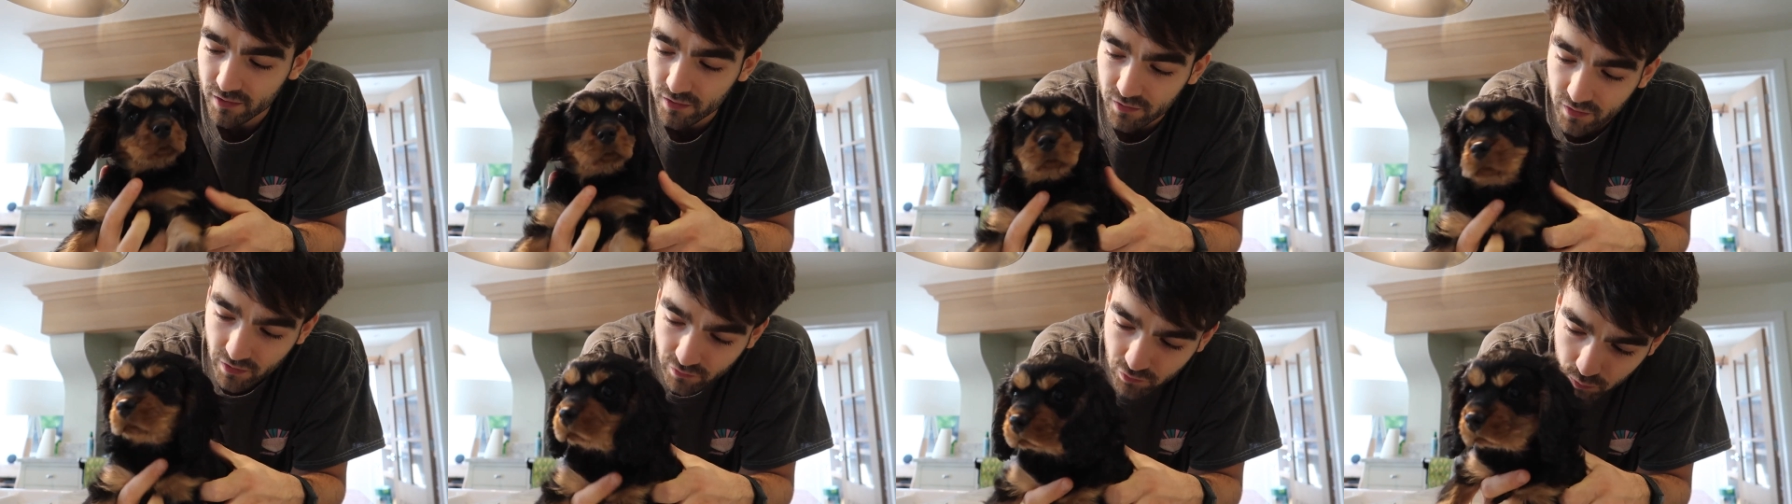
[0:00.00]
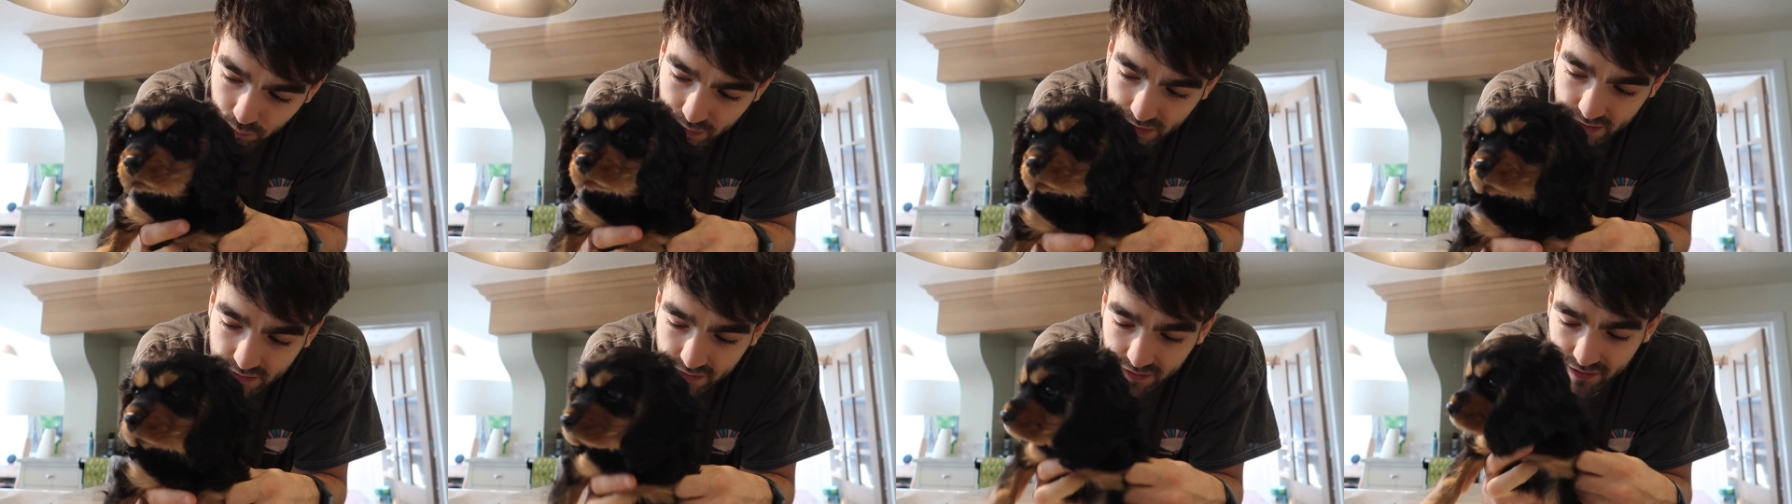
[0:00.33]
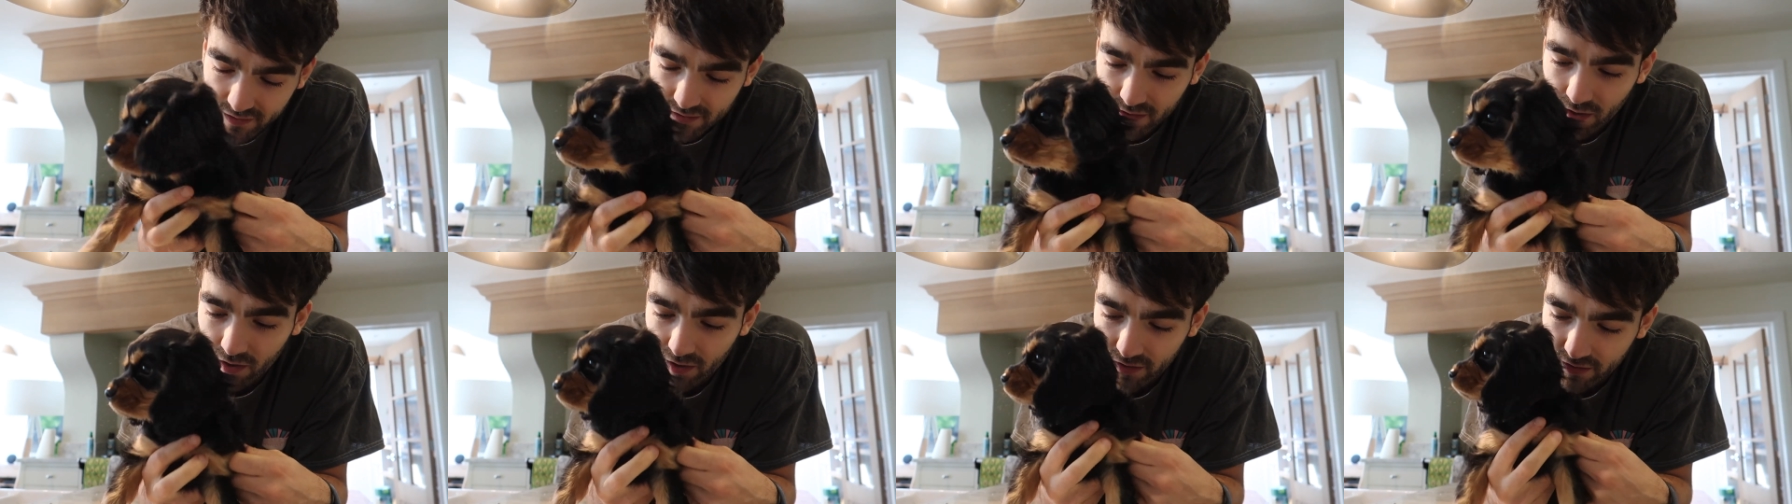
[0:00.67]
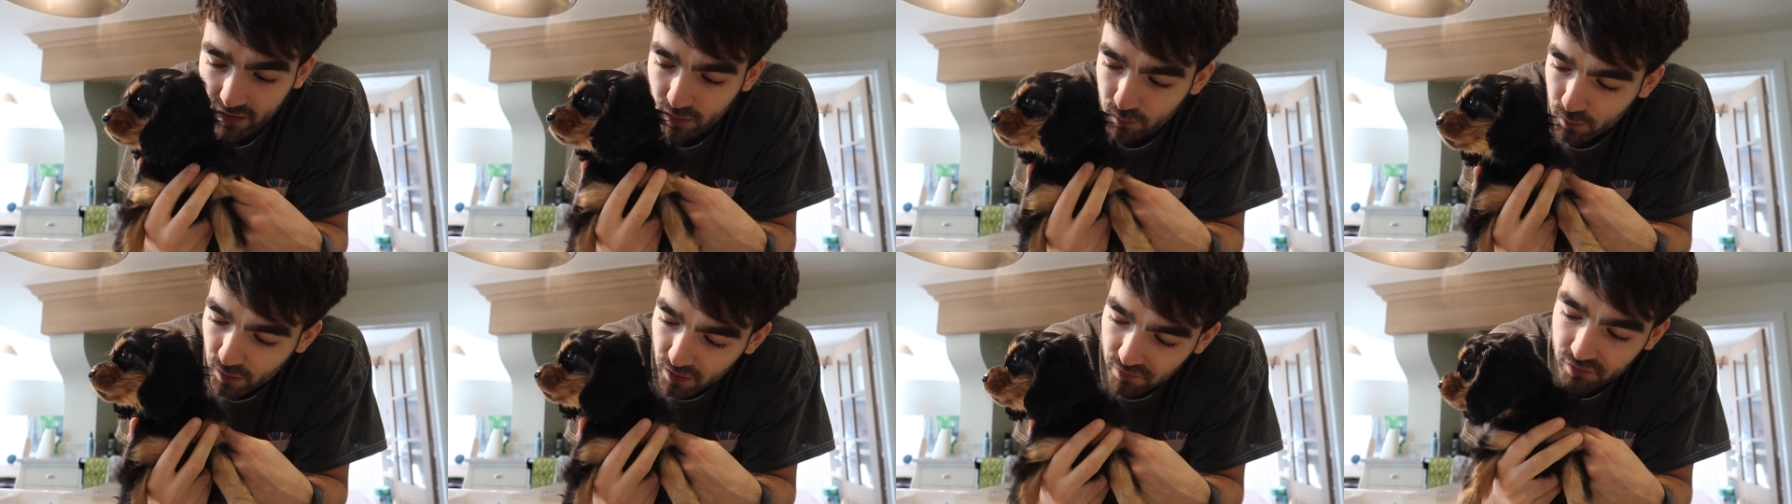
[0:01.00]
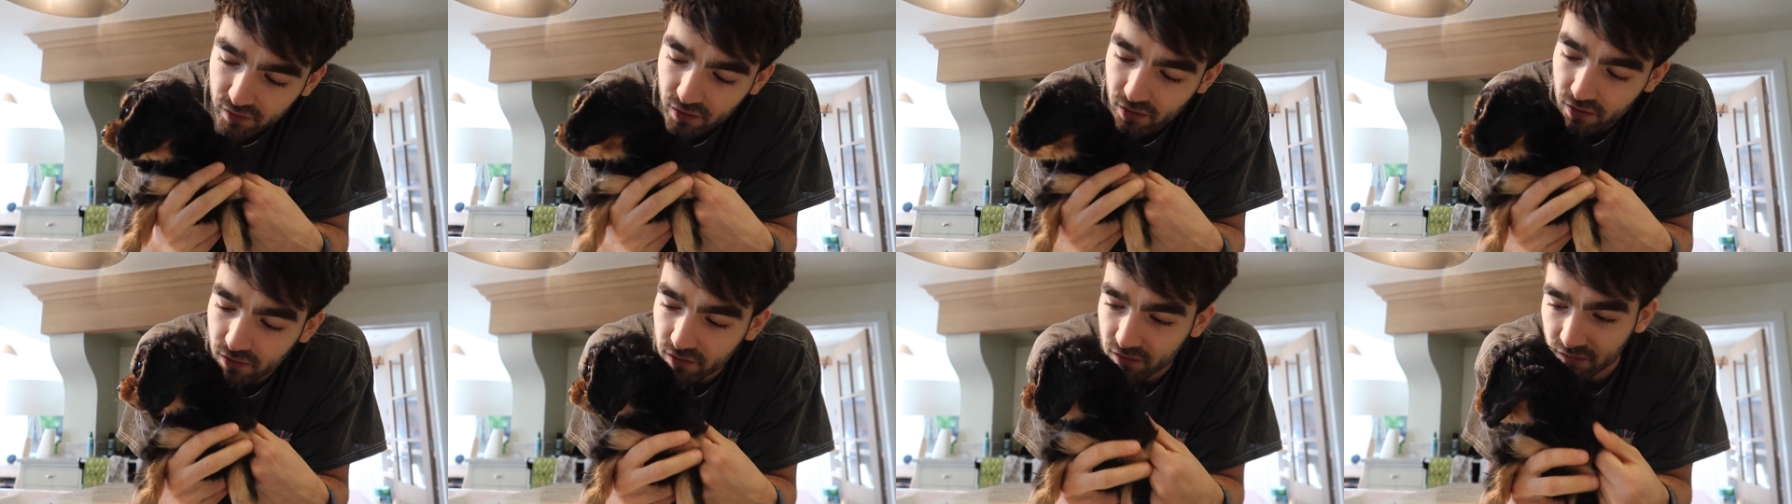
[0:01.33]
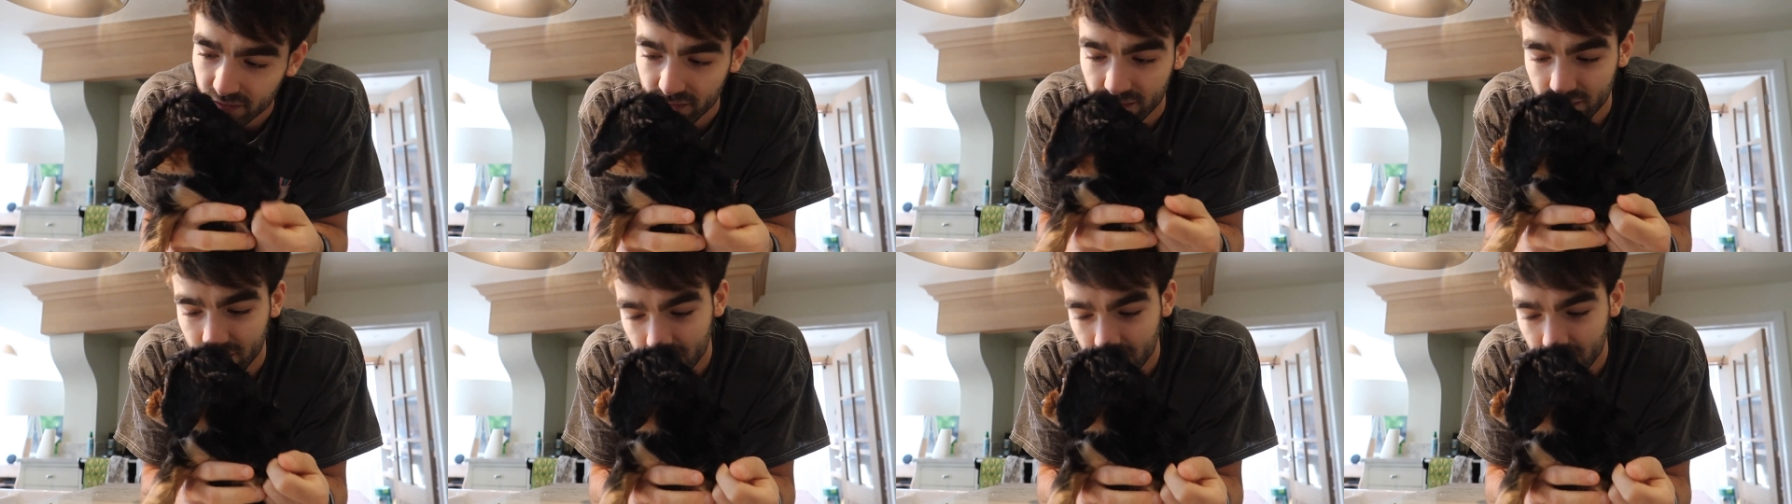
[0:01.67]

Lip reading: You've never been this high up, have you?